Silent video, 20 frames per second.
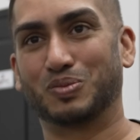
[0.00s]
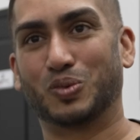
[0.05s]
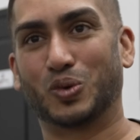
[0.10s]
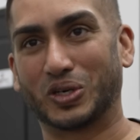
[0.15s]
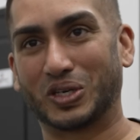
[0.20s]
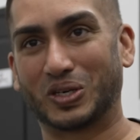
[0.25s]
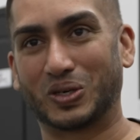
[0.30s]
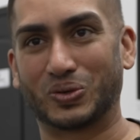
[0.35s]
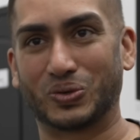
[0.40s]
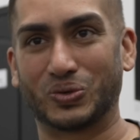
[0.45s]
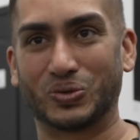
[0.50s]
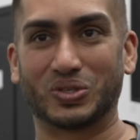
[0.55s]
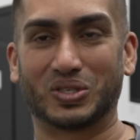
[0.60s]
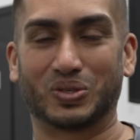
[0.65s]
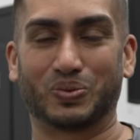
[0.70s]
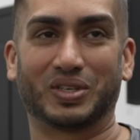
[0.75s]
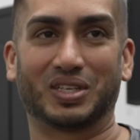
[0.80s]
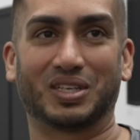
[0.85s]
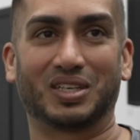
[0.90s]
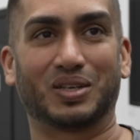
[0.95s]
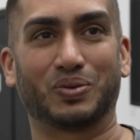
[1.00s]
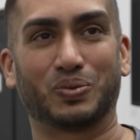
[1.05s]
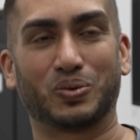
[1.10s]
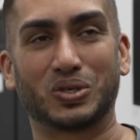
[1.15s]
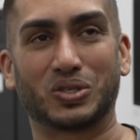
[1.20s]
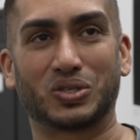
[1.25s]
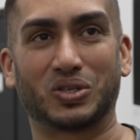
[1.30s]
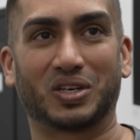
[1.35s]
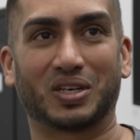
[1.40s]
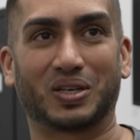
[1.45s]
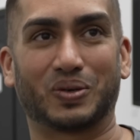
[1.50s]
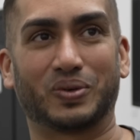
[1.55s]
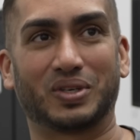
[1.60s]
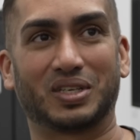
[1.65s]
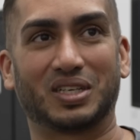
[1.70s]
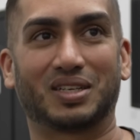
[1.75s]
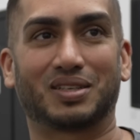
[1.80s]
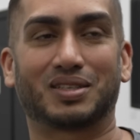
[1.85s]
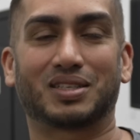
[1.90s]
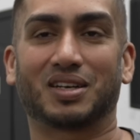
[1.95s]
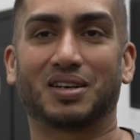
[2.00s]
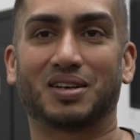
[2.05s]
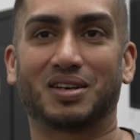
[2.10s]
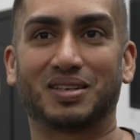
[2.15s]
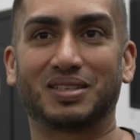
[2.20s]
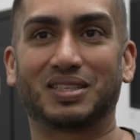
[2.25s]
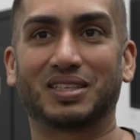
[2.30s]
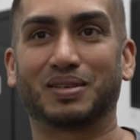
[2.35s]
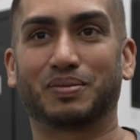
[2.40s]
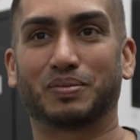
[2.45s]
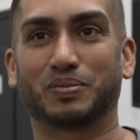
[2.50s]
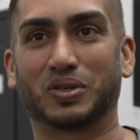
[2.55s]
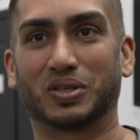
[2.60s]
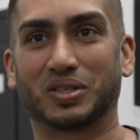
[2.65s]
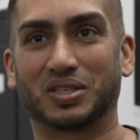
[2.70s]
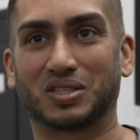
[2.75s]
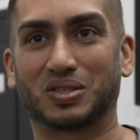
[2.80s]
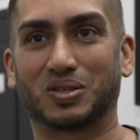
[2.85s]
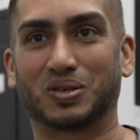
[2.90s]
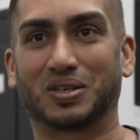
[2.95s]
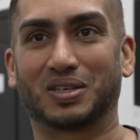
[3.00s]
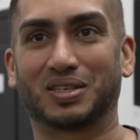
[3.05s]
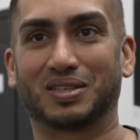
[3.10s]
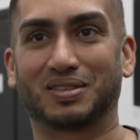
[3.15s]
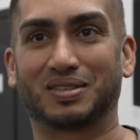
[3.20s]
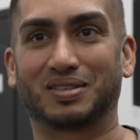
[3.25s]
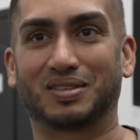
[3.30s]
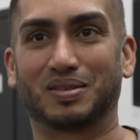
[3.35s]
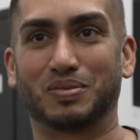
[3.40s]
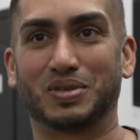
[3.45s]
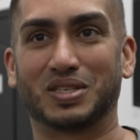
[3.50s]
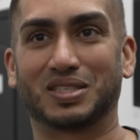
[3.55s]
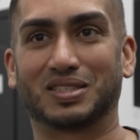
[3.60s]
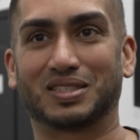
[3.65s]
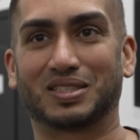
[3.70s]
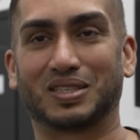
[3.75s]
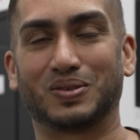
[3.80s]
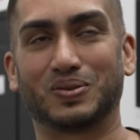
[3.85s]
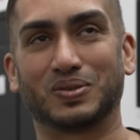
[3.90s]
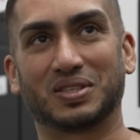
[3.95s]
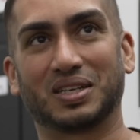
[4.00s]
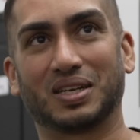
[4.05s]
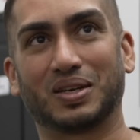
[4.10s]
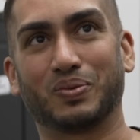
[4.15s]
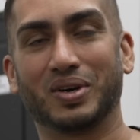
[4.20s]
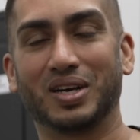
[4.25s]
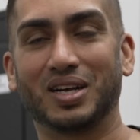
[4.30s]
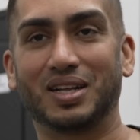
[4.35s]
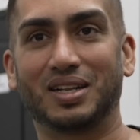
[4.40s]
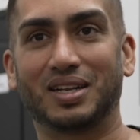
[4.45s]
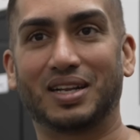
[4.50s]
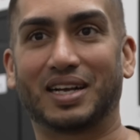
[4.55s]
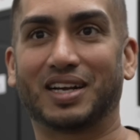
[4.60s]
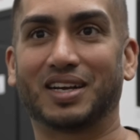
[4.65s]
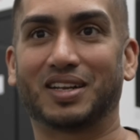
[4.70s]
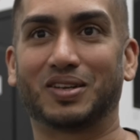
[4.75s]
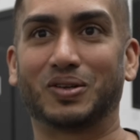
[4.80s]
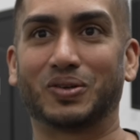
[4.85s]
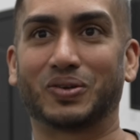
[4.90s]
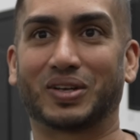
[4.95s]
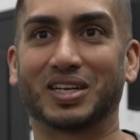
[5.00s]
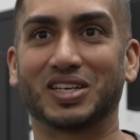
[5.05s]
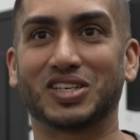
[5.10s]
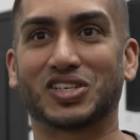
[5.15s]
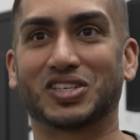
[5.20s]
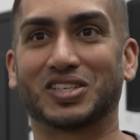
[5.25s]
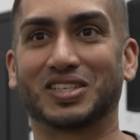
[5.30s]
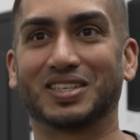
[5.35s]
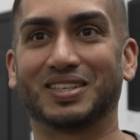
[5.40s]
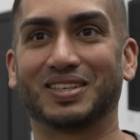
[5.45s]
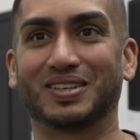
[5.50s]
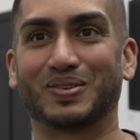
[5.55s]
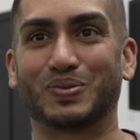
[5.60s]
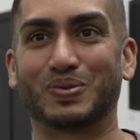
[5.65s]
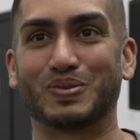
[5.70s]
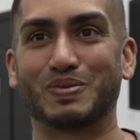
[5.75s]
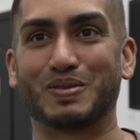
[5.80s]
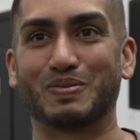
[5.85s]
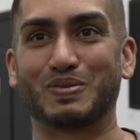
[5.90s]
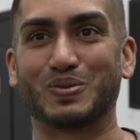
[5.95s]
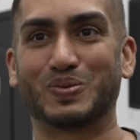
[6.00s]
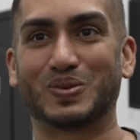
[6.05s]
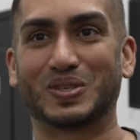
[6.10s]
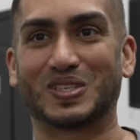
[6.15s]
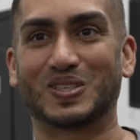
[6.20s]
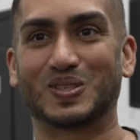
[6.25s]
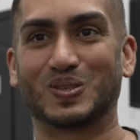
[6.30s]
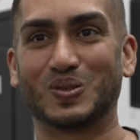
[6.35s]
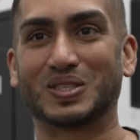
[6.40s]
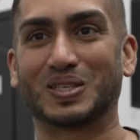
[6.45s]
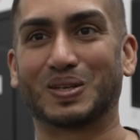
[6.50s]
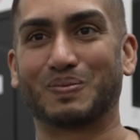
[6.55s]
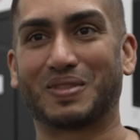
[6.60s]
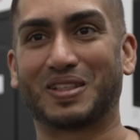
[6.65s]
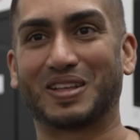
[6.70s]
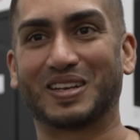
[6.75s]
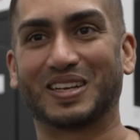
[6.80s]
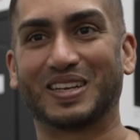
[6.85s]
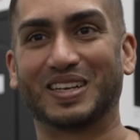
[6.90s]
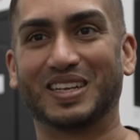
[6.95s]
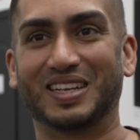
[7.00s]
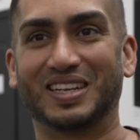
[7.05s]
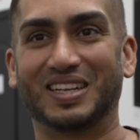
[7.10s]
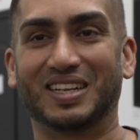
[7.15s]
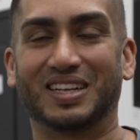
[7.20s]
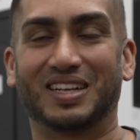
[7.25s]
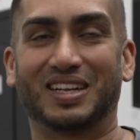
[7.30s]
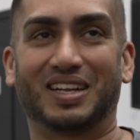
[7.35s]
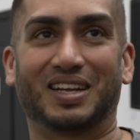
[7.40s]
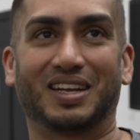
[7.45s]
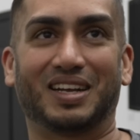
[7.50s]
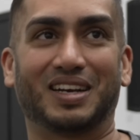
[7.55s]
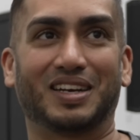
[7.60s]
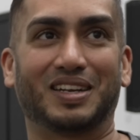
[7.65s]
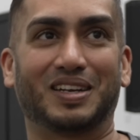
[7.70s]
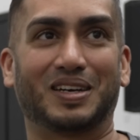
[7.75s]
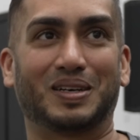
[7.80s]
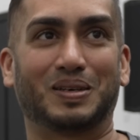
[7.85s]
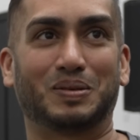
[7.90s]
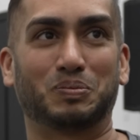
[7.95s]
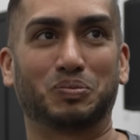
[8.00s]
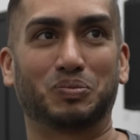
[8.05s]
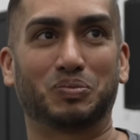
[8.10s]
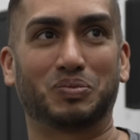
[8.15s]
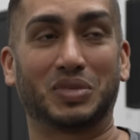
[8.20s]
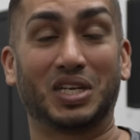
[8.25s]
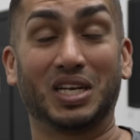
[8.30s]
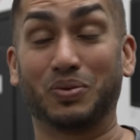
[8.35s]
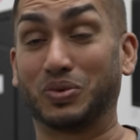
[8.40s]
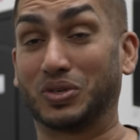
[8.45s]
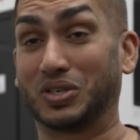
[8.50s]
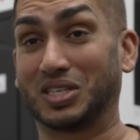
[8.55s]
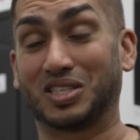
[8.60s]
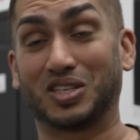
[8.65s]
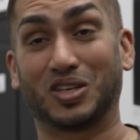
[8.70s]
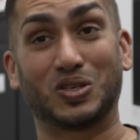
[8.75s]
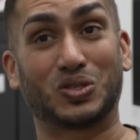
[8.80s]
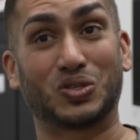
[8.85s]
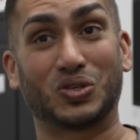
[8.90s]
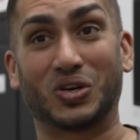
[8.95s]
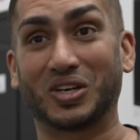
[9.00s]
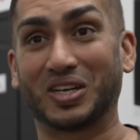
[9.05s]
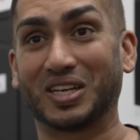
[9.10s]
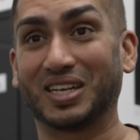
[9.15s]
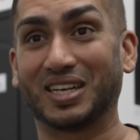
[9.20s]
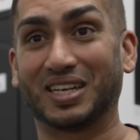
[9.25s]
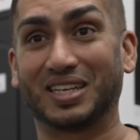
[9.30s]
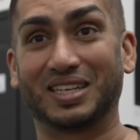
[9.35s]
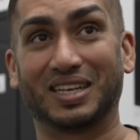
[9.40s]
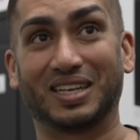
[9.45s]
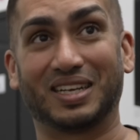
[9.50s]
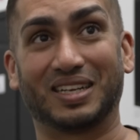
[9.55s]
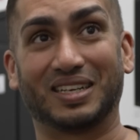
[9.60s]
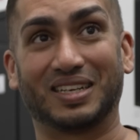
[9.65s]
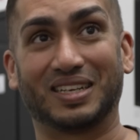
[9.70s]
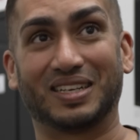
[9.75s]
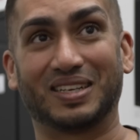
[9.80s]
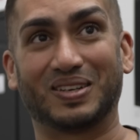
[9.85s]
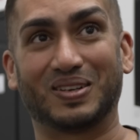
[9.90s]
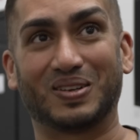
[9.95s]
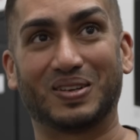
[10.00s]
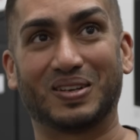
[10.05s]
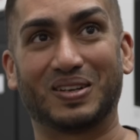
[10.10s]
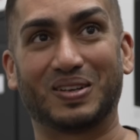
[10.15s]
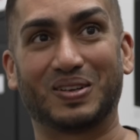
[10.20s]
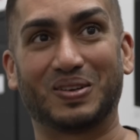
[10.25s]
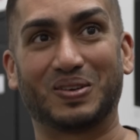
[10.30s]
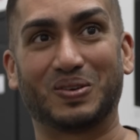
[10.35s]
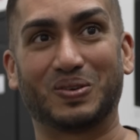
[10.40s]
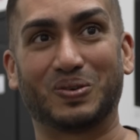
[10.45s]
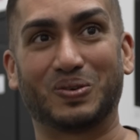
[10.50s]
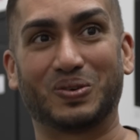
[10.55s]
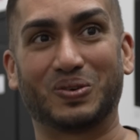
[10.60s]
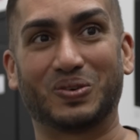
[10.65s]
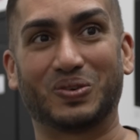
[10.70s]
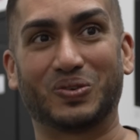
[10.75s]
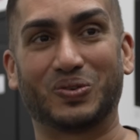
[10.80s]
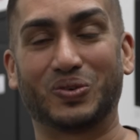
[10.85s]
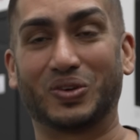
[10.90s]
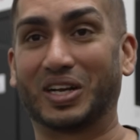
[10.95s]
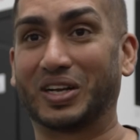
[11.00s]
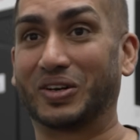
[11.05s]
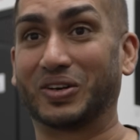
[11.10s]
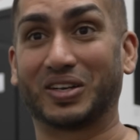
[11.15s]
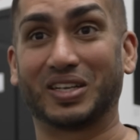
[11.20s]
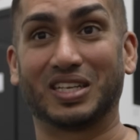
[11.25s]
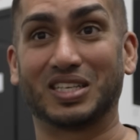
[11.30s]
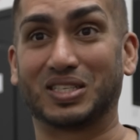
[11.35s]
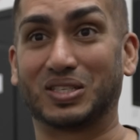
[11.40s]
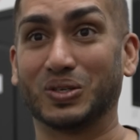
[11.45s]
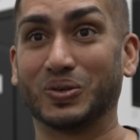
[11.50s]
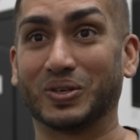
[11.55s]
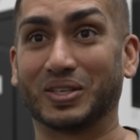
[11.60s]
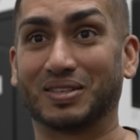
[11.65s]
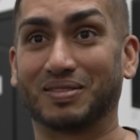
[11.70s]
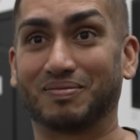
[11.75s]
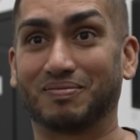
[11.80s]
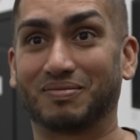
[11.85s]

morning crews and whatnot. And we were talking one day, I was like, oh, I think I'm gonna start the business. And he was like, well, I got a location, maybe we should do something. And yeah, we just started talking, and then we're like, okay, let's do it.